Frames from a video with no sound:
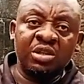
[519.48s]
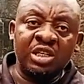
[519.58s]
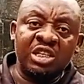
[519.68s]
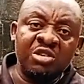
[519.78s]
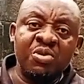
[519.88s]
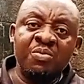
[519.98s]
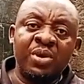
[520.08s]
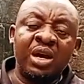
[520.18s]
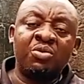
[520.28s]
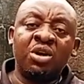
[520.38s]
The treatment
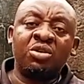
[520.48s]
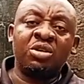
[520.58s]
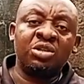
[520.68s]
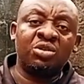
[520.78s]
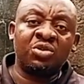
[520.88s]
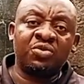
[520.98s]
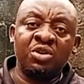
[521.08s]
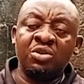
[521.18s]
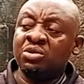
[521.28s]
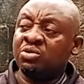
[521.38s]
plan, what does it do
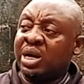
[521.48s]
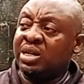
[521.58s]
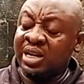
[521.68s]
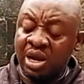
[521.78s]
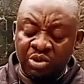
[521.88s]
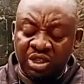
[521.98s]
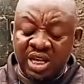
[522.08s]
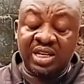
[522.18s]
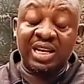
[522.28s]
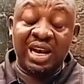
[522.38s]
for you? By the time we
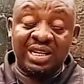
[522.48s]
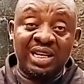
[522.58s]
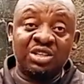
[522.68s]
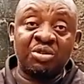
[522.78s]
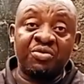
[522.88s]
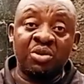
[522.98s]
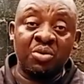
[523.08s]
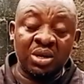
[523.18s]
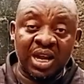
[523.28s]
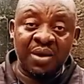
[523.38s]
check the hardiness of your
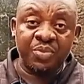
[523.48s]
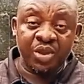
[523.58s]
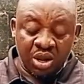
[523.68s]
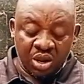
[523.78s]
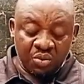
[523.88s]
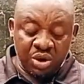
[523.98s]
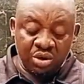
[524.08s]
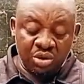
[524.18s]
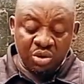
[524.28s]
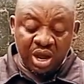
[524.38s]
water, we
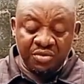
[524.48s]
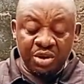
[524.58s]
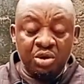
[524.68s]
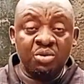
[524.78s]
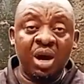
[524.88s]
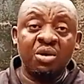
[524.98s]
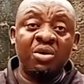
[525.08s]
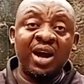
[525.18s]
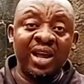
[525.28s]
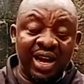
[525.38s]
know you have a lower or
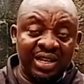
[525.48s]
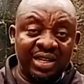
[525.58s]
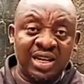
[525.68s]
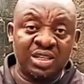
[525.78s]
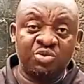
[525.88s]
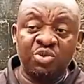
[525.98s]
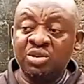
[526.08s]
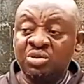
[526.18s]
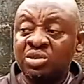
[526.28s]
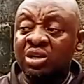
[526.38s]
higher hardiness. We
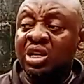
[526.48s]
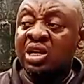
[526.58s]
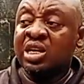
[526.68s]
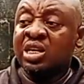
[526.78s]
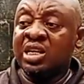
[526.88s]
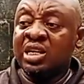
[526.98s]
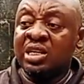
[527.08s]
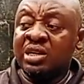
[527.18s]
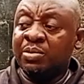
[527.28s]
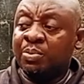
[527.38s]
use
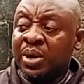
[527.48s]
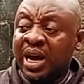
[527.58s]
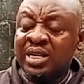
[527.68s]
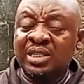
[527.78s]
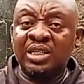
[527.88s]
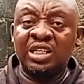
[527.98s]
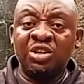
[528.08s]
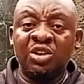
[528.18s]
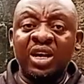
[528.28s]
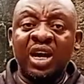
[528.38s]
the plant
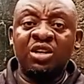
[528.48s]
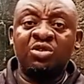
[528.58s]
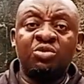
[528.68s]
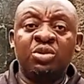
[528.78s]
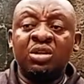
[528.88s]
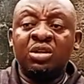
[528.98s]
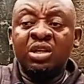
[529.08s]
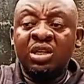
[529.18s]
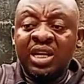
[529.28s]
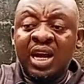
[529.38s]
in order to
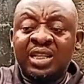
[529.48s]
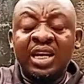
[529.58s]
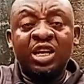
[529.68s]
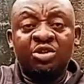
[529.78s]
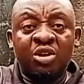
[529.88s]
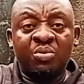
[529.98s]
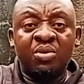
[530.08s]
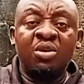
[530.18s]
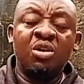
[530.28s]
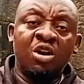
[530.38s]
either take it up
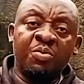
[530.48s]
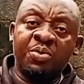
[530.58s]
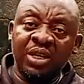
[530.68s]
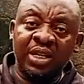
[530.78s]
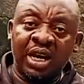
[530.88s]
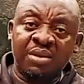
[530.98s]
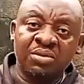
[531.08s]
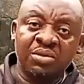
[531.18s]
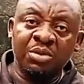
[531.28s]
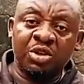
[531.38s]
or put it down,
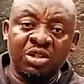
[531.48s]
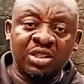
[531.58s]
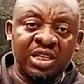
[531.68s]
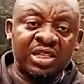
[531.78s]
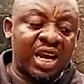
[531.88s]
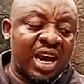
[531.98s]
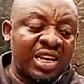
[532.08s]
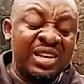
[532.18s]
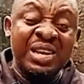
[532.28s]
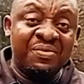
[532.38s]
because these are
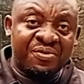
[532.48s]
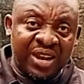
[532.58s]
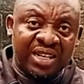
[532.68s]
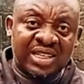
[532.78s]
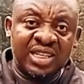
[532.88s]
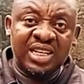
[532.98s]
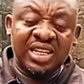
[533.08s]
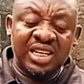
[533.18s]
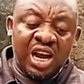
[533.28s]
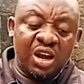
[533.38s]
the effects
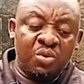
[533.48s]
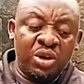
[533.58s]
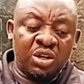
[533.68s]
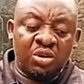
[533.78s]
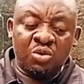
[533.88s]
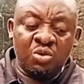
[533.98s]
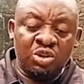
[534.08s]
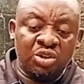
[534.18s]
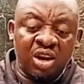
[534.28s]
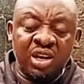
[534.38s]
that we
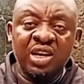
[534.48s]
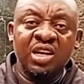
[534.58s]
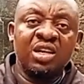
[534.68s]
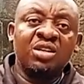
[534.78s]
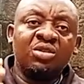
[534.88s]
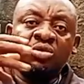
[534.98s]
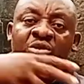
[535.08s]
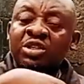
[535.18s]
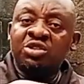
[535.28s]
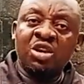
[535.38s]
conjoin to
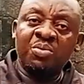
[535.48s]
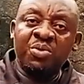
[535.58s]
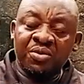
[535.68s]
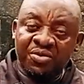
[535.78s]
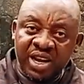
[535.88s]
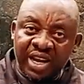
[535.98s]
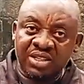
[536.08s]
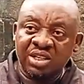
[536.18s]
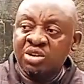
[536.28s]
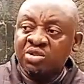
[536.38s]
disturb your
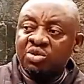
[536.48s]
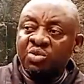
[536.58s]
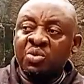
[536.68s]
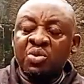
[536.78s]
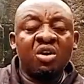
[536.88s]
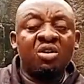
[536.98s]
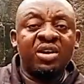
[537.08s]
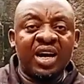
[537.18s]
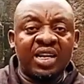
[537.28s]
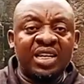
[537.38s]
fryers. So we work
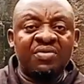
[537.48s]
on that.